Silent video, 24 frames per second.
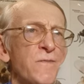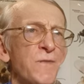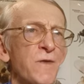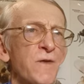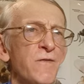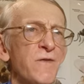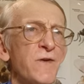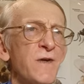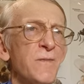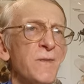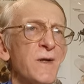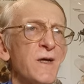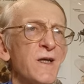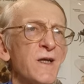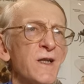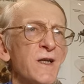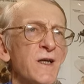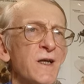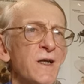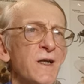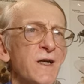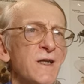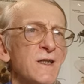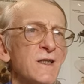female
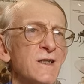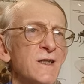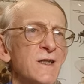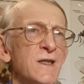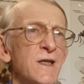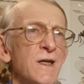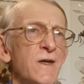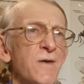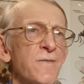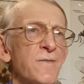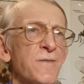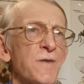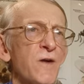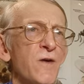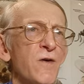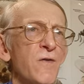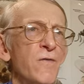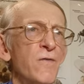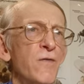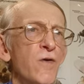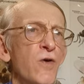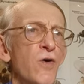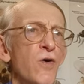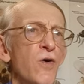has
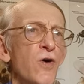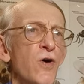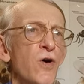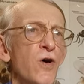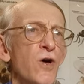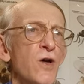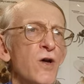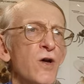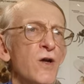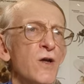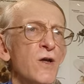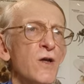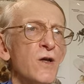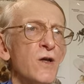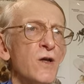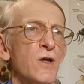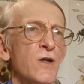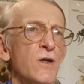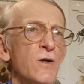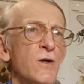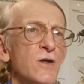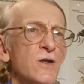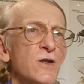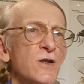four
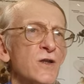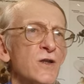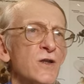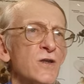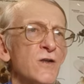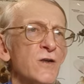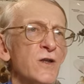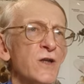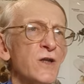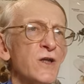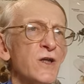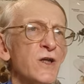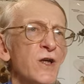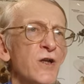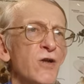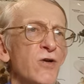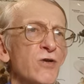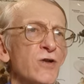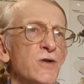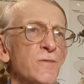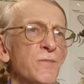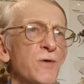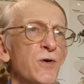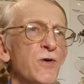yellow
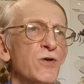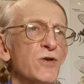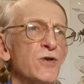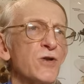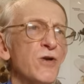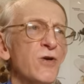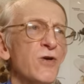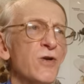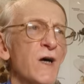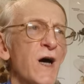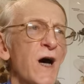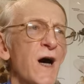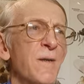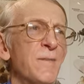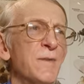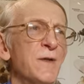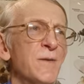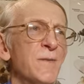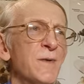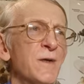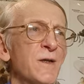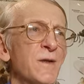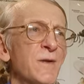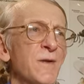spots on
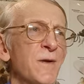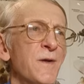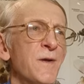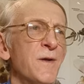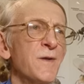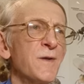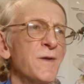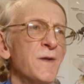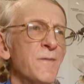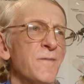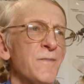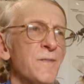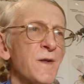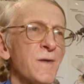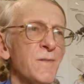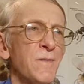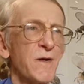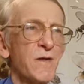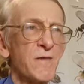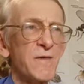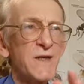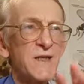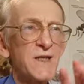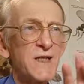abdomen.
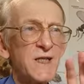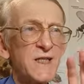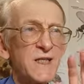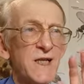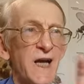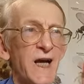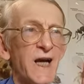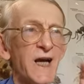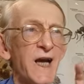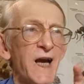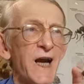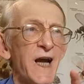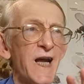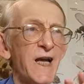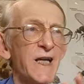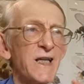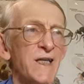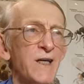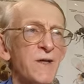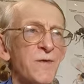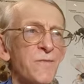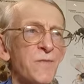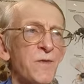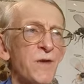But this is a head
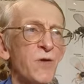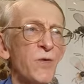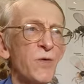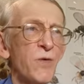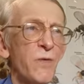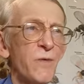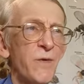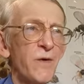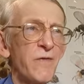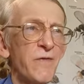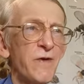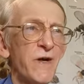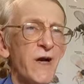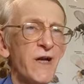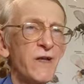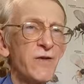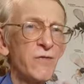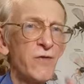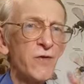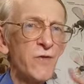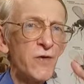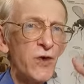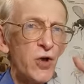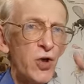
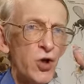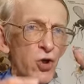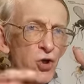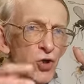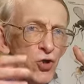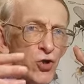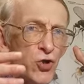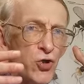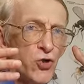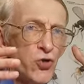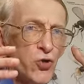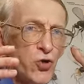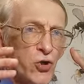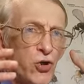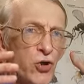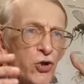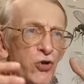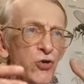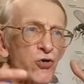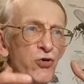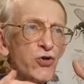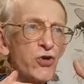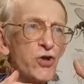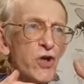with two
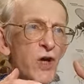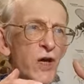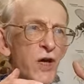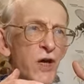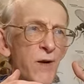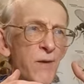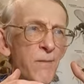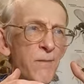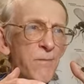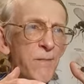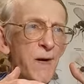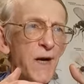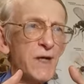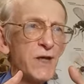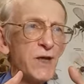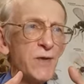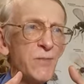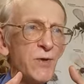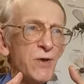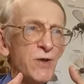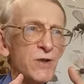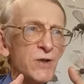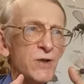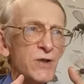huge
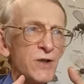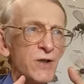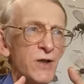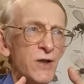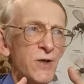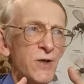mandibles